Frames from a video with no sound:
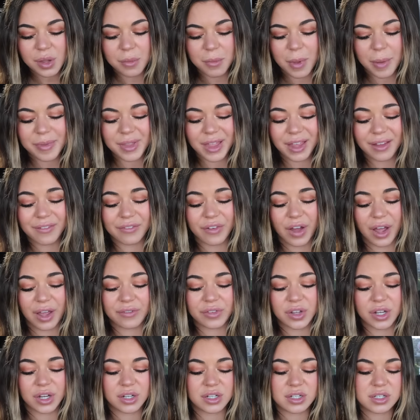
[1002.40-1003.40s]
Maybe, like,
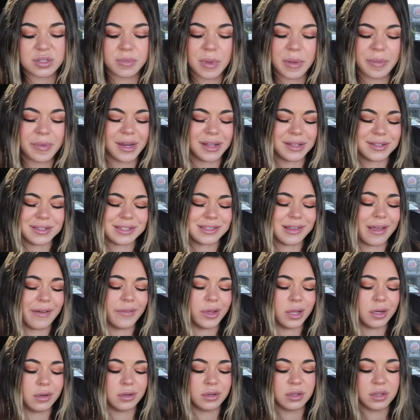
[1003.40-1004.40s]
5 years. Maybe not
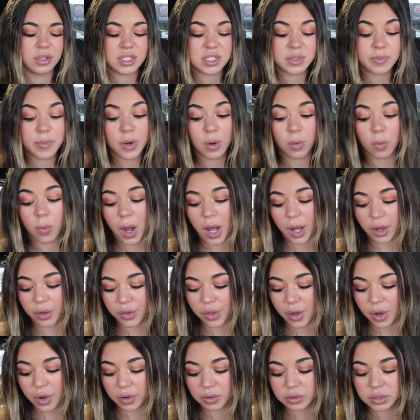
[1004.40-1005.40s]
seven. It's been a while,
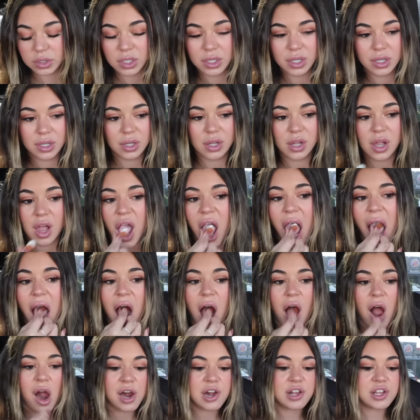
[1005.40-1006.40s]
though.
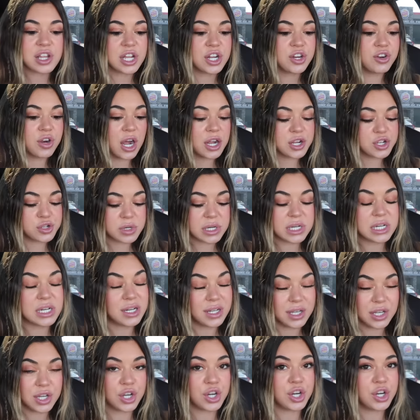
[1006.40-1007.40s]
Because I graduated
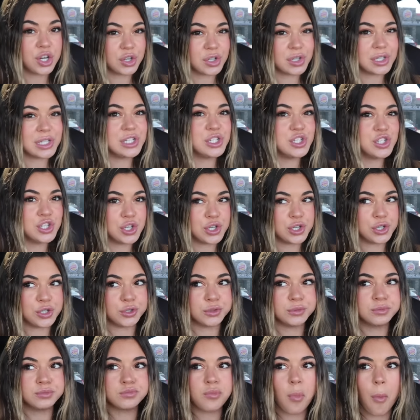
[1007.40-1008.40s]
a year early,
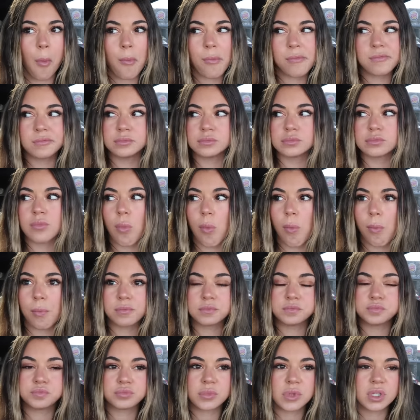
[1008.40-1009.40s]
too.
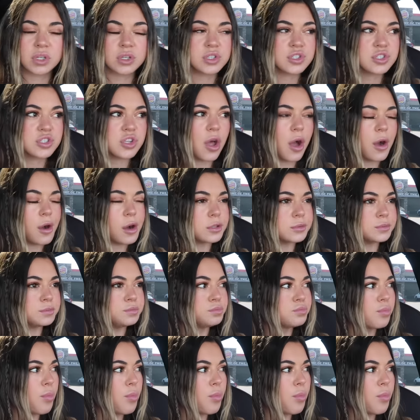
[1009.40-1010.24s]
So...